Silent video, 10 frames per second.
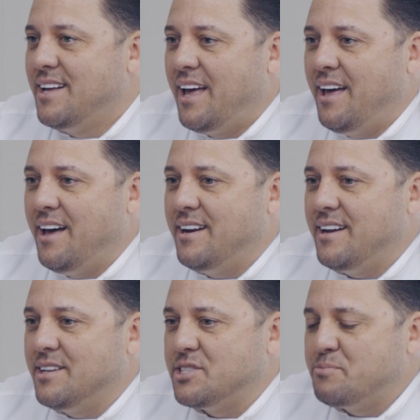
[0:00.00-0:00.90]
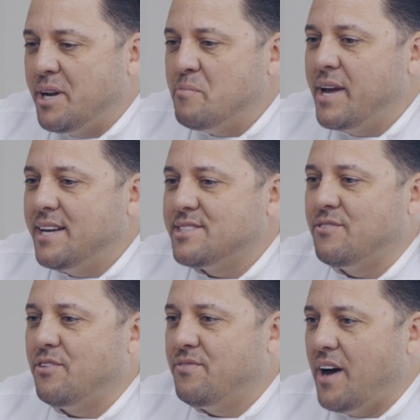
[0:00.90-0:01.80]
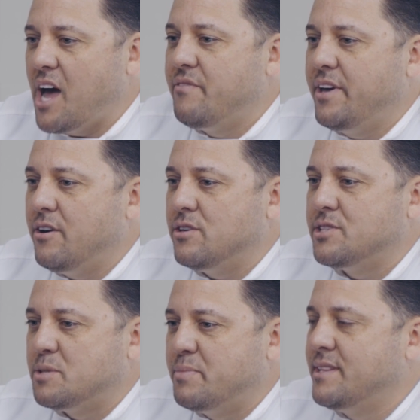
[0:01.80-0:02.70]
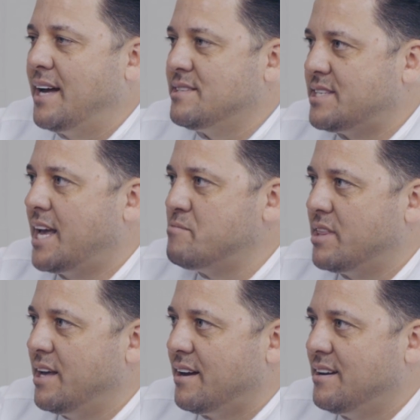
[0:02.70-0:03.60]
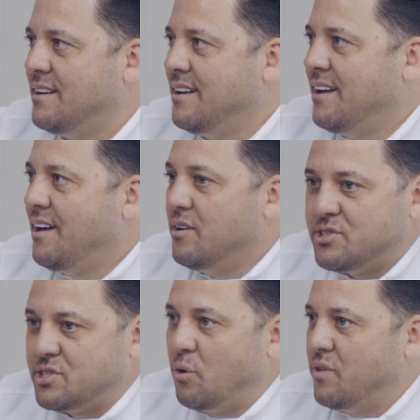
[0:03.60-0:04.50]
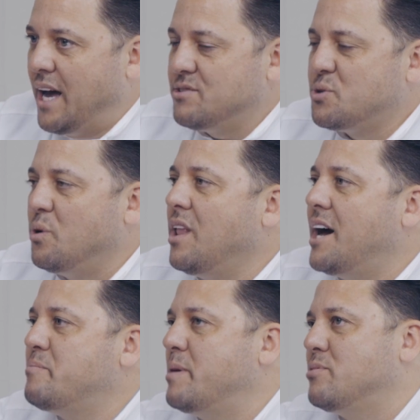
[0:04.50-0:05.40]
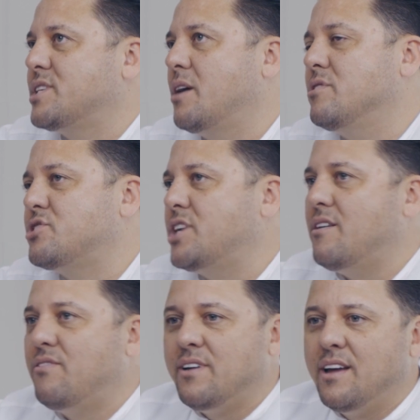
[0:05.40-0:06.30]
And it's been amazing. For 5 years, it's been that same thing. Sold out. So a lot of people say, well, chef,